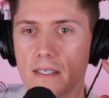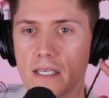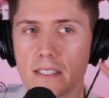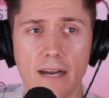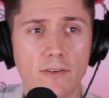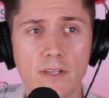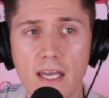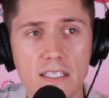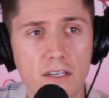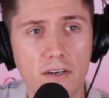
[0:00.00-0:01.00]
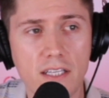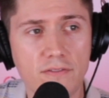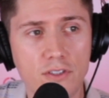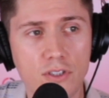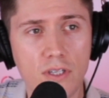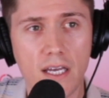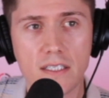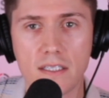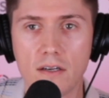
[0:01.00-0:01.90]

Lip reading: said, I've only had these hearing aids for 2 days and